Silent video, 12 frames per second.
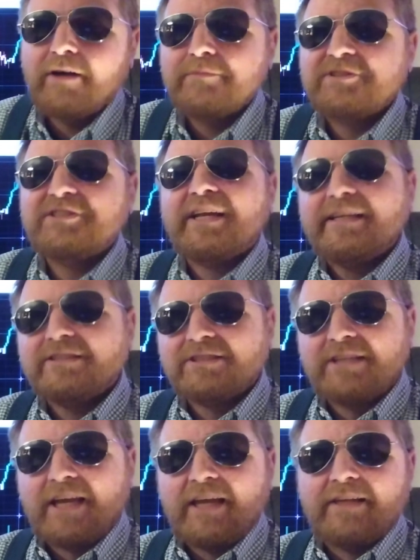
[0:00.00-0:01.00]
States
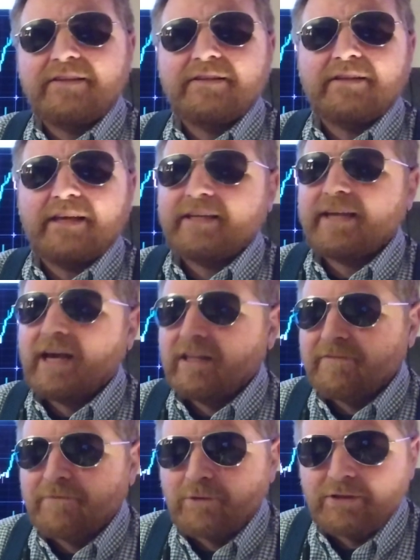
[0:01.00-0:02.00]
saying, like
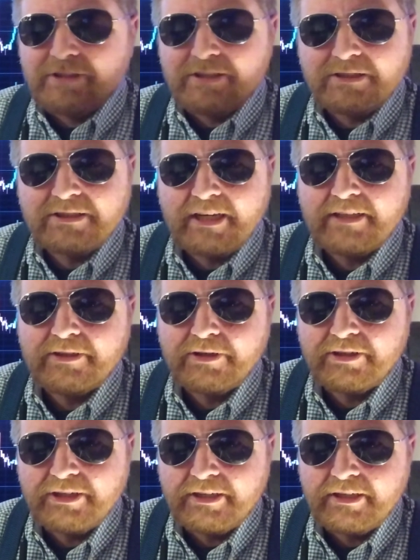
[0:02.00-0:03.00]
California, saying they're
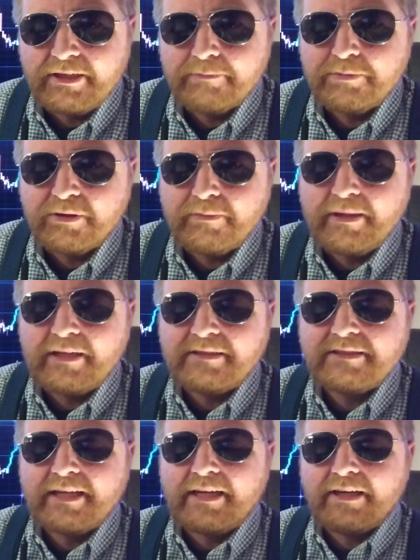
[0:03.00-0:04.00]
going to
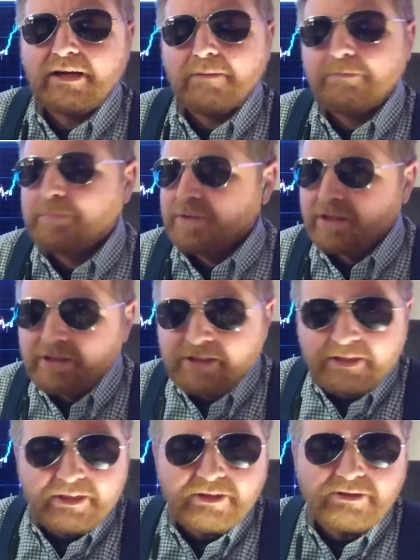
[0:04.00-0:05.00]
implement a
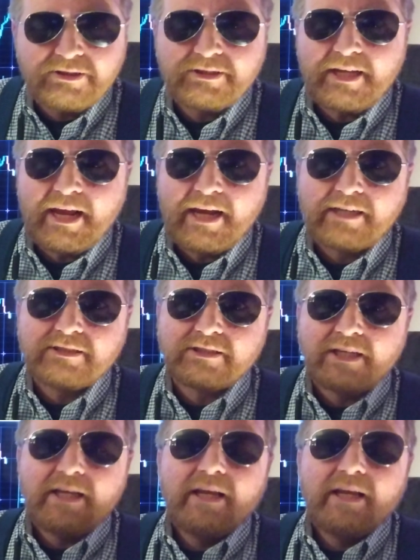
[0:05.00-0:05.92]
billionaires tax,